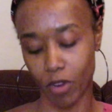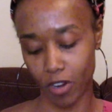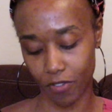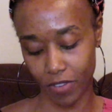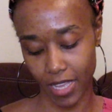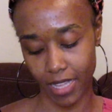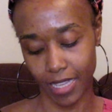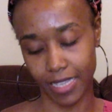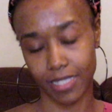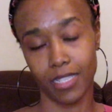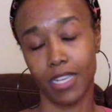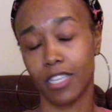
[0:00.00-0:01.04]
birthday. Like
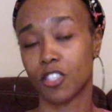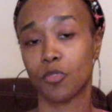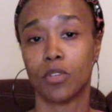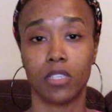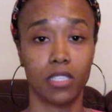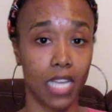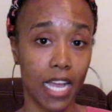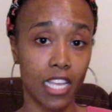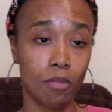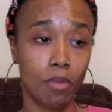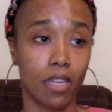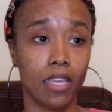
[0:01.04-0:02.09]
I said, I just wanted to
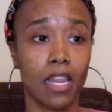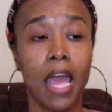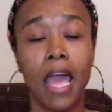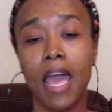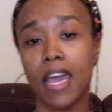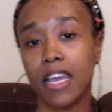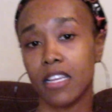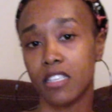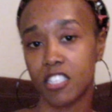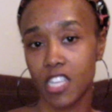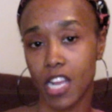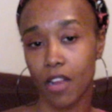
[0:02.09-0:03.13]
document it and
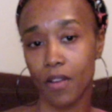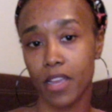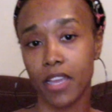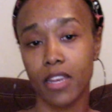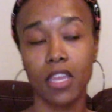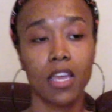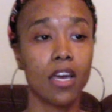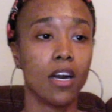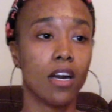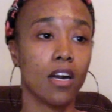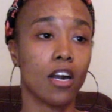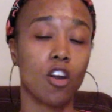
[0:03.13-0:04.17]
share it.
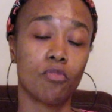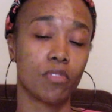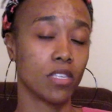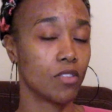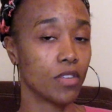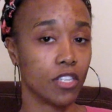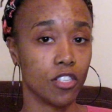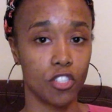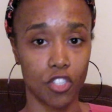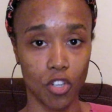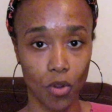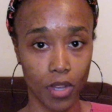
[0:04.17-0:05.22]
Hopefully you
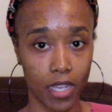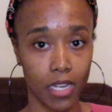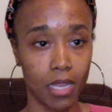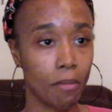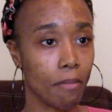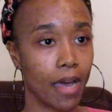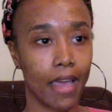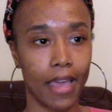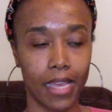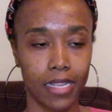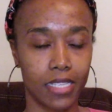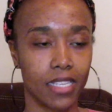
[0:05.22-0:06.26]
enjoyed my
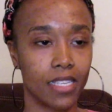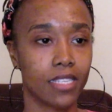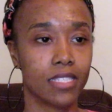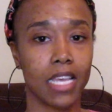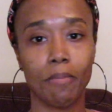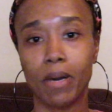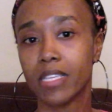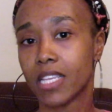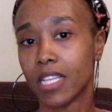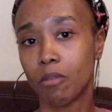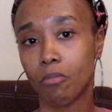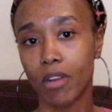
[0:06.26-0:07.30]
antics and my
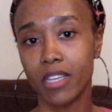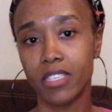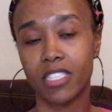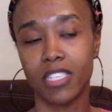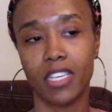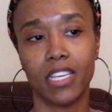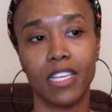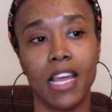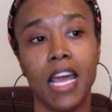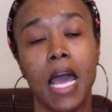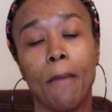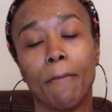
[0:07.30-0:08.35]
celebration,
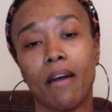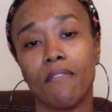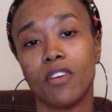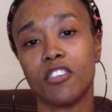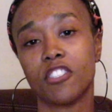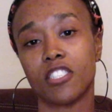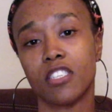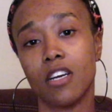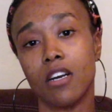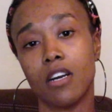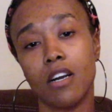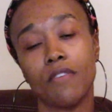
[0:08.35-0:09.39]
my version
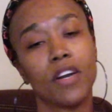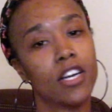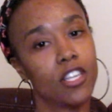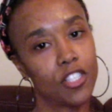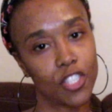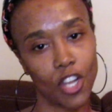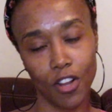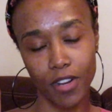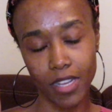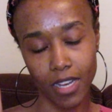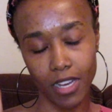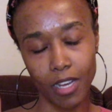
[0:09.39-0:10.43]
of
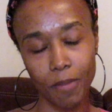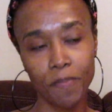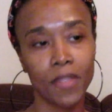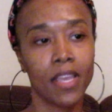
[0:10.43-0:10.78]
turning up.